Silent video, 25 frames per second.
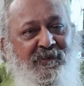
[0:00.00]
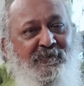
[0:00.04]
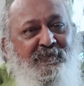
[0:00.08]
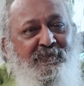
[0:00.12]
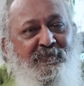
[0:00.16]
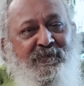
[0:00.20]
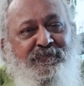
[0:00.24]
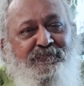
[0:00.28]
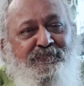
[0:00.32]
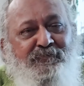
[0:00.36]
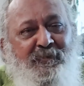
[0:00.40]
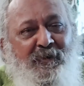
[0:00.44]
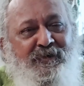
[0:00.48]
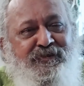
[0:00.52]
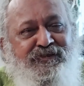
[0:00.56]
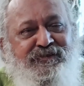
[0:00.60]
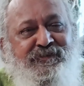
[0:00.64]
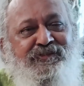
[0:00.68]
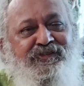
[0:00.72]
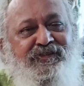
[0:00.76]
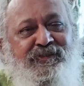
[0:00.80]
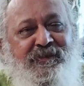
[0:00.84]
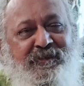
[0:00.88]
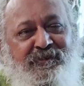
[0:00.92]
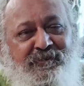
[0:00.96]
We
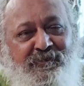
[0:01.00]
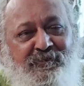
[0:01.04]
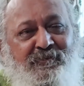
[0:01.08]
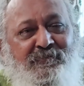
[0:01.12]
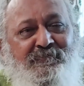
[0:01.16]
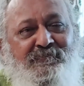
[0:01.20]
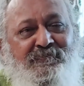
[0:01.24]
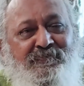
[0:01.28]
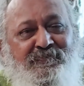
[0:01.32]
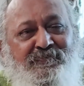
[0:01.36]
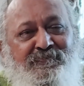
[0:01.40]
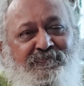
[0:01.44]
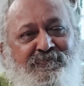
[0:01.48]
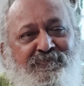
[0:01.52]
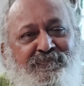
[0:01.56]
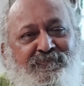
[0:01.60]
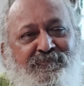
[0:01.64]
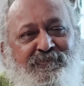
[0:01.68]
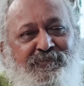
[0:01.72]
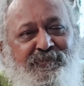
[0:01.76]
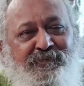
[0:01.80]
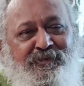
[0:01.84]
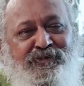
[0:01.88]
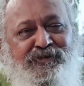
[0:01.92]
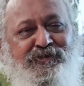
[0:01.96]
poisoned their home.
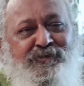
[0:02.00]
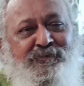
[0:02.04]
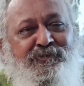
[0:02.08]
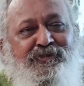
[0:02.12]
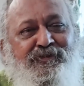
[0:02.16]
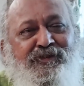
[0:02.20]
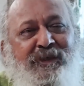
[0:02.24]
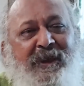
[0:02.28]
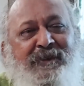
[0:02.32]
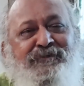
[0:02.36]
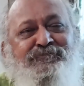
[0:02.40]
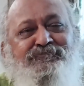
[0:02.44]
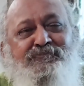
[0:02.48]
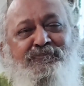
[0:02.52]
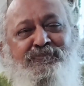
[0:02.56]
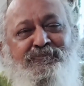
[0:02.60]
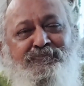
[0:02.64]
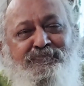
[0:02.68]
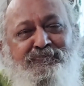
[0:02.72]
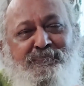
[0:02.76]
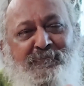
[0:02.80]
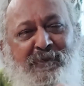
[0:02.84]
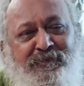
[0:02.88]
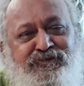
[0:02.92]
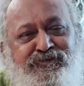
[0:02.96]
So that
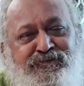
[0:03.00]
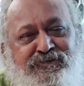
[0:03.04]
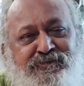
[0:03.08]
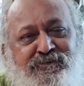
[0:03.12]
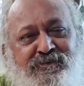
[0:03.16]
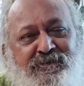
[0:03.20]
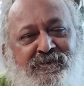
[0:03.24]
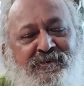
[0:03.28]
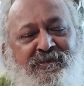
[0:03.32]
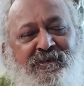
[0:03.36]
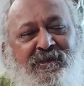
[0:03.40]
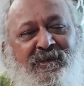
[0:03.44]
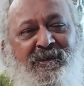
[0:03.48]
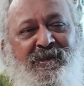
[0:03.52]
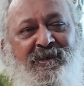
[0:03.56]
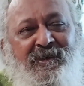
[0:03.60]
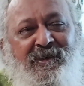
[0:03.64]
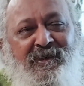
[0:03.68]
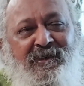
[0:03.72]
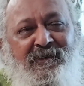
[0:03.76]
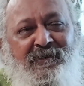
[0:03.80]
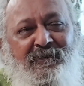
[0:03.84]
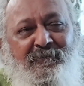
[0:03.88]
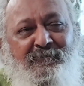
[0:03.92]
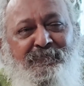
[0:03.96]
much
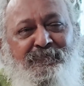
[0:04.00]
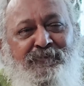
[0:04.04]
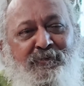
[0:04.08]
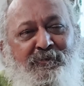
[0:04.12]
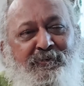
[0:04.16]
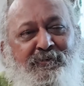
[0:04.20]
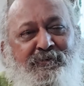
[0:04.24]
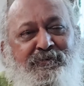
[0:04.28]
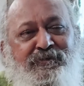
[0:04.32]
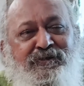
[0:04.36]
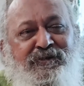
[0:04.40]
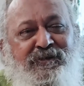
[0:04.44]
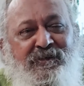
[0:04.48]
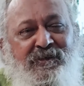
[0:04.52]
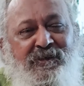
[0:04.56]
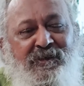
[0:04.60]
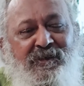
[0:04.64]
food.